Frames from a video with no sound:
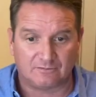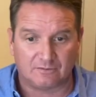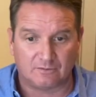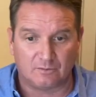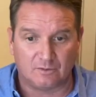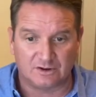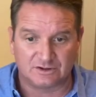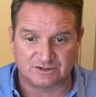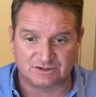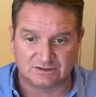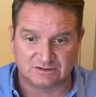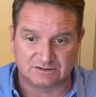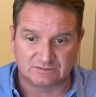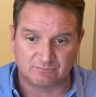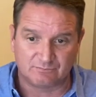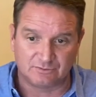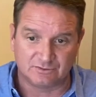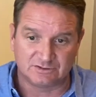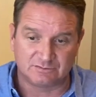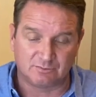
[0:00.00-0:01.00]
or questions,
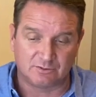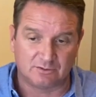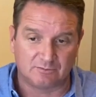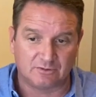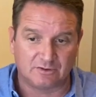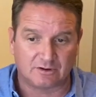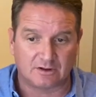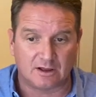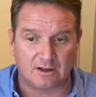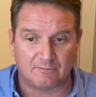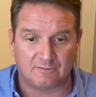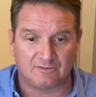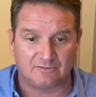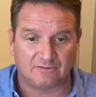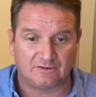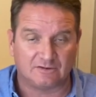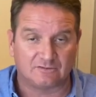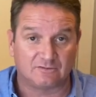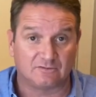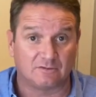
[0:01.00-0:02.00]
please put them in the comments
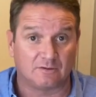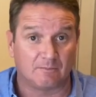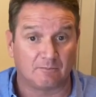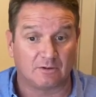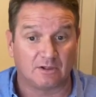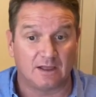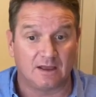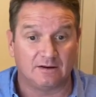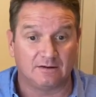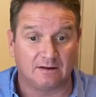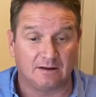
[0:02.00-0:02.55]
sections. I'm glad to